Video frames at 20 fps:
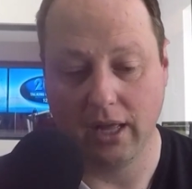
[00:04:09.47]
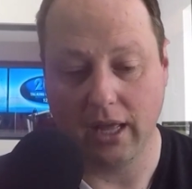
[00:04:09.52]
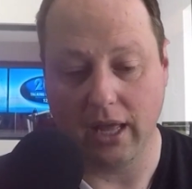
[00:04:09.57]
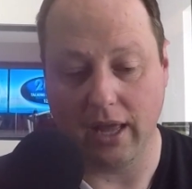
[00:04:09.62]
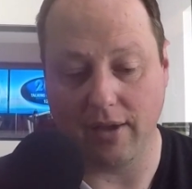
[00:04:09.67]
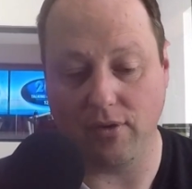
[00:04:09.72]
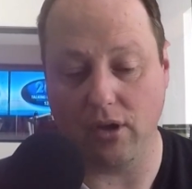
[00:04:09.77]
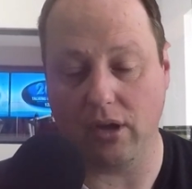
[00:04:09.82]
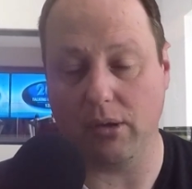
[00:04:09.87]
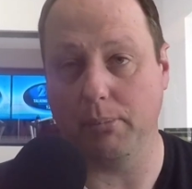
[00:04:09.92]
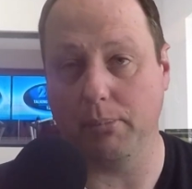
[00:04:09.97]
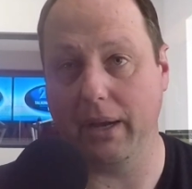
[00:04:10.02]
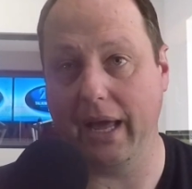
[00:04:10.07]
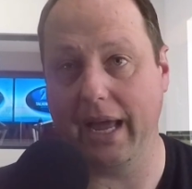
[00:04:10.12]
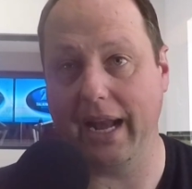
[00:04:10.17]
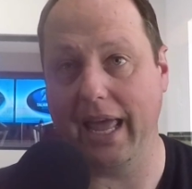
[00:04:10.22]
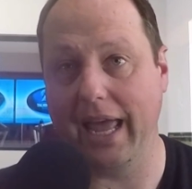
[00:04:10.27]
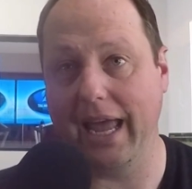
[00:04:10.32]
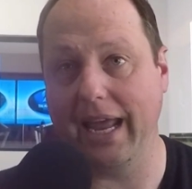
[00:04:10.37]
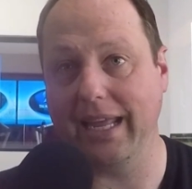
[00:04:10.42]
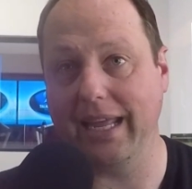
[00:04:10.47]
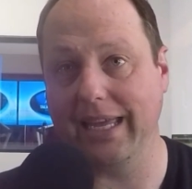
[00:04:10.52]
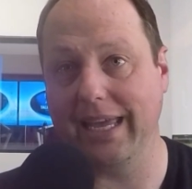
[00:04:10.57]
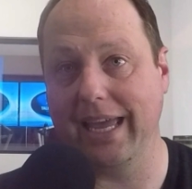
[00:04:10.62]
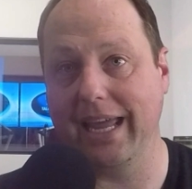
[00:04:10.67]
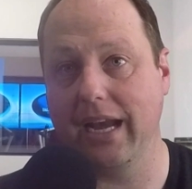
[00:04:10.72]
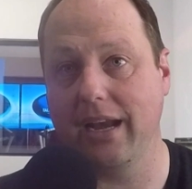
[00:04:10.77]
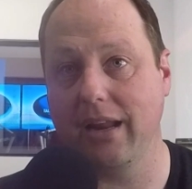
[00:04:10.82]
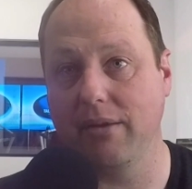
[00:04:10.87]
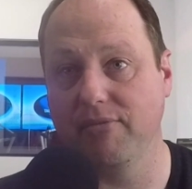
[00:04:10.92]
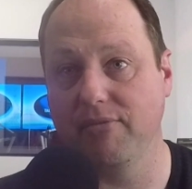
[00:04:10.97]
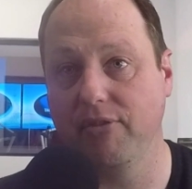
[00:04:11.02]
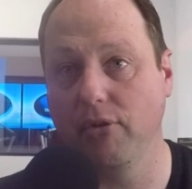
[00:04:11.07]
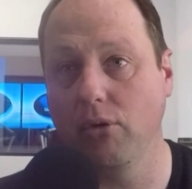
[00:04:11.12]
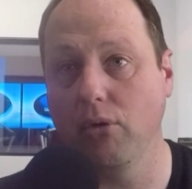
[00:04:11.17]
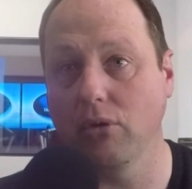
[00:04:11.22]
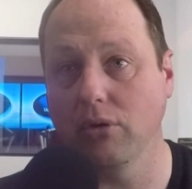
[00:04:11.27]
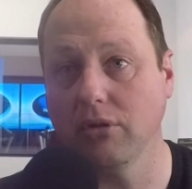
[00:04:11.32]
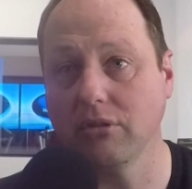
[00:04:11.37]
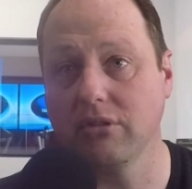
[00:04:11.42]
if you can plan ahead and get it in
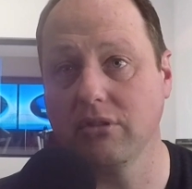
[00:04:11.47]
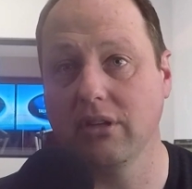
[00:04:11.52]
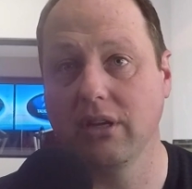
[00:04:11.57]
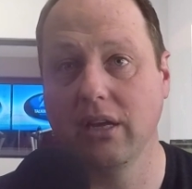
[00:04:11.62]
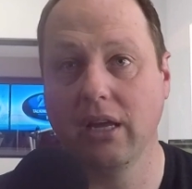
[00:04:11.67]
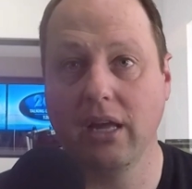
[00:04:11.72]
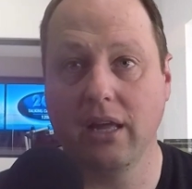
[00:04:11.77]
force,